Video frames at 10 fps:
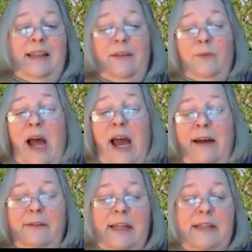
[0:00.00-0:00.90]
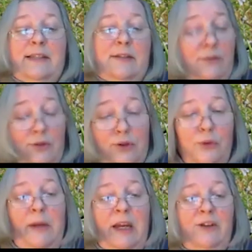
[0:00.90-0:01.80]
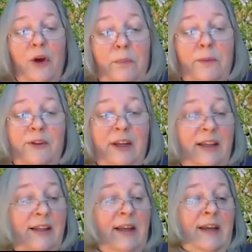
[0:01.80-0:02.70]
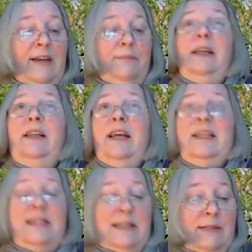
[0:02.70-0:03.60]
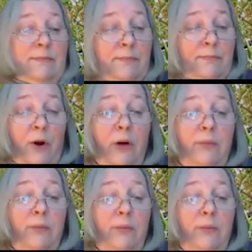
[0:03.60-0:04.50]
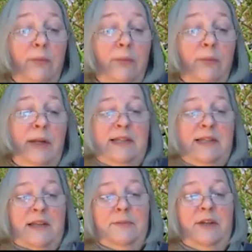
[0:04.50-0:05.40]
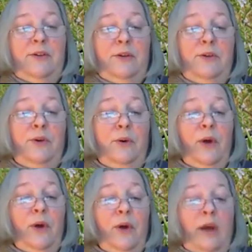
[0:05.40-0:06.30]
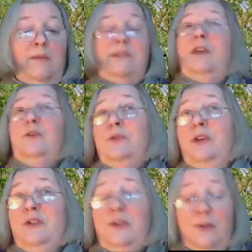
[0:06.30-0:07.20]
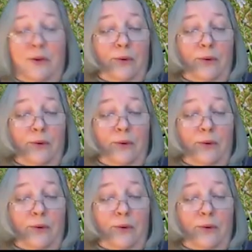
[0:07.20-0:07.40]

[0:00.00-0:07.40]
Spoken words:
how this should be interpreted, but it has probably something to do with traditional